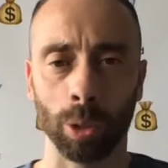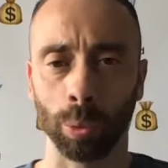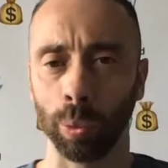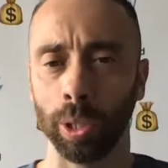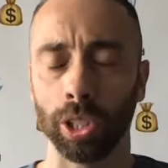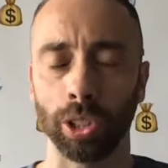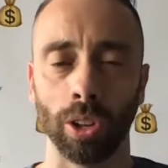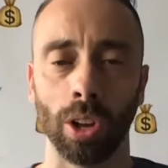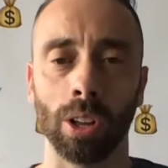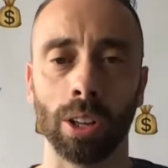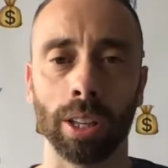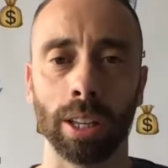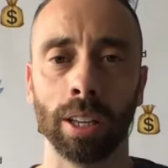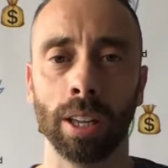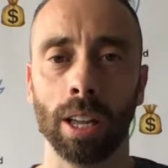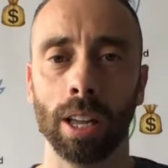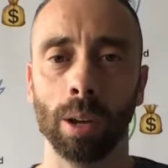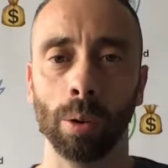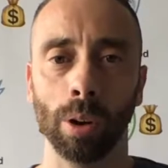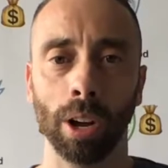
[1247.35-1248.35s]
We saw it
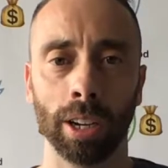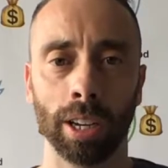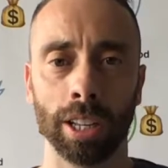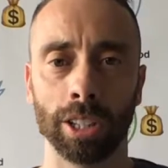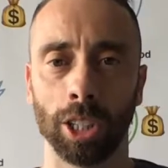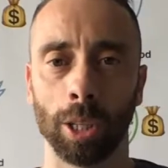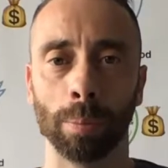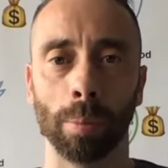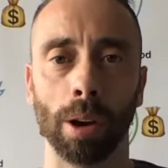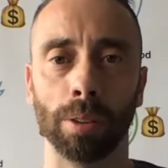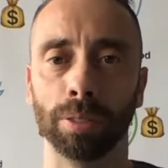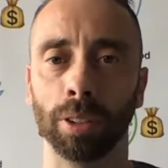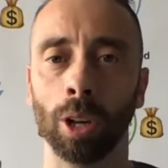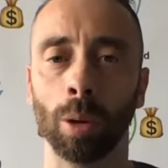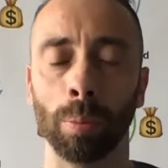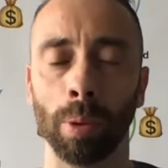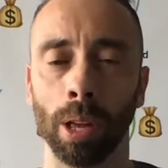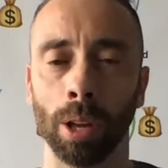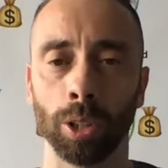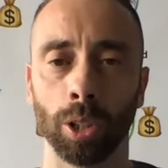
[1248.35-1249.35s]
against the Buffalo
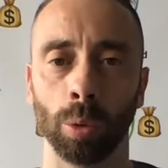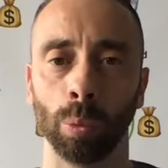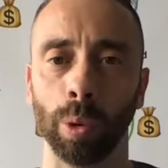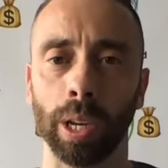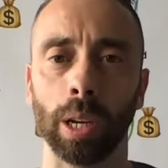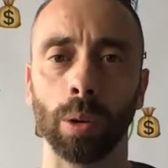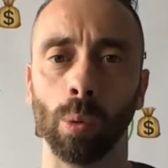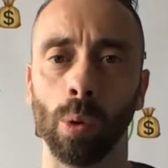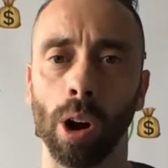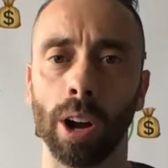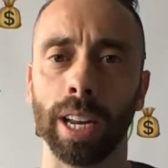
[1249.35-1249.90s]
Bills in week 1.